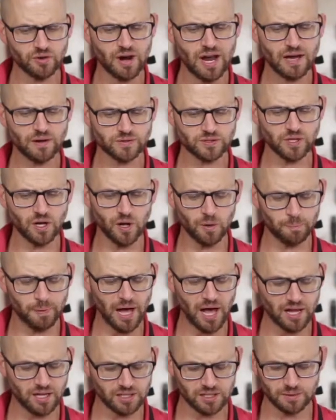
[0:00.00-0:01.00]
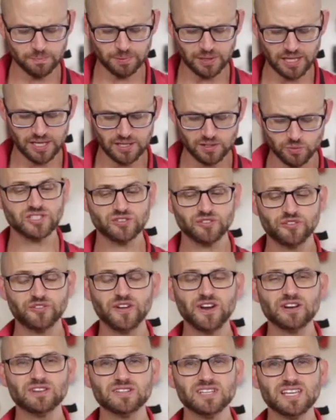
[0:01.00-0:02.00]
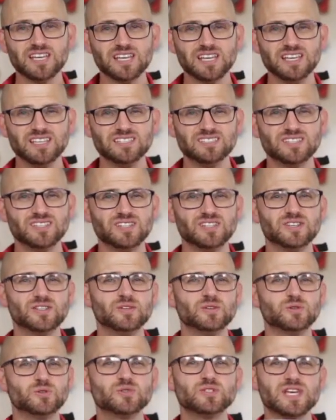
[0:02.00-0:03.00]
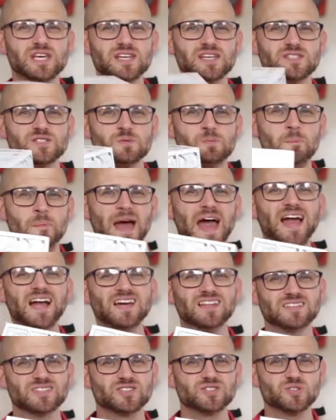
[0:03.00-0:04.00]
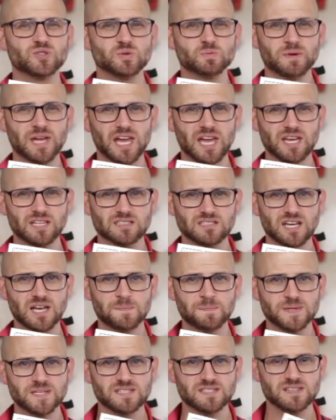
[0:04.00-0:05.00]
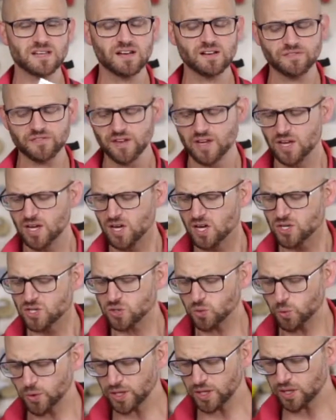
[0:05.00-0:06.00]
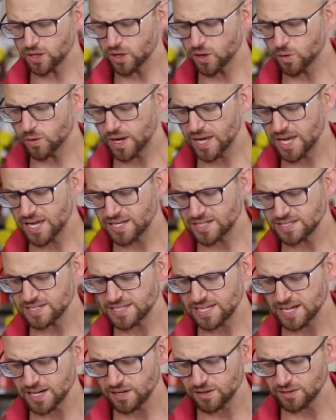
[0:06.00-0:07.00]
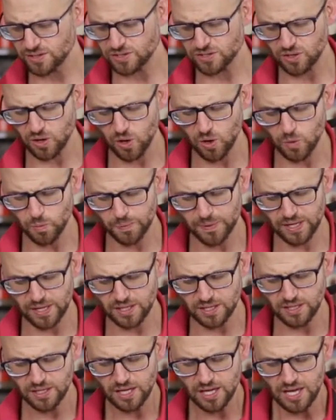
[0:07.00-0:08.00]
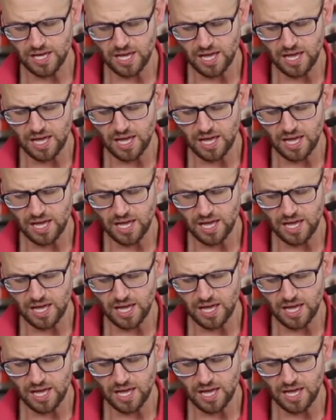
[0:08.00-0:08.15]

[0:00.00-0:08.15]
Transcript: grout. It's called Poly Blend. It's fairly easy to use. It's back of the soup can type of stuff. So we're going to go ahead and tear this open